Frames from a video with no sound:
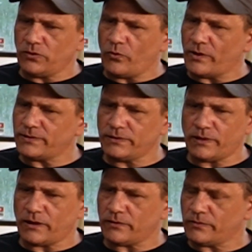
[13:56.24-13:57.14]
I see
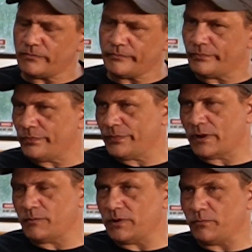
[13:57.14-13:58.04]
that,
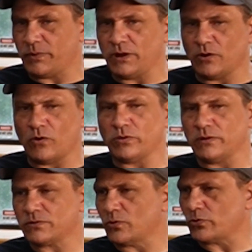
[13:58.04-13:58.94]
being on
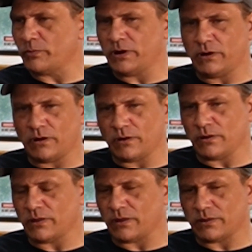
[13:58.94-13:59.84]
the social media,
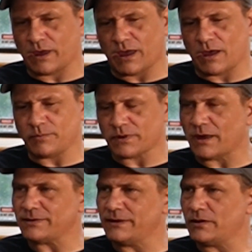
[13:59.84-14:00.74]
the apps,
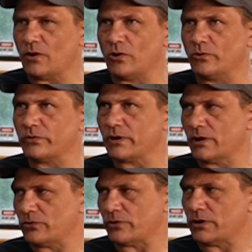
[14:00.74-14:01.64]
I see it all over the
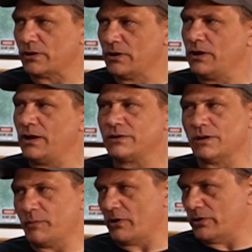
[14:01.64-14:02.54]
country.
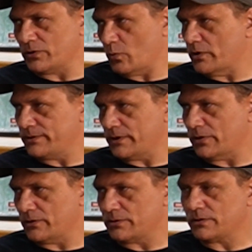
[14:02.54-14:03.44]
Some areas are worse than
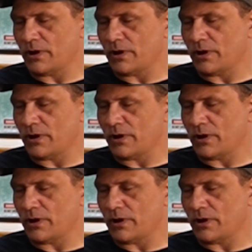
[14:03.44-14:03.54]
others.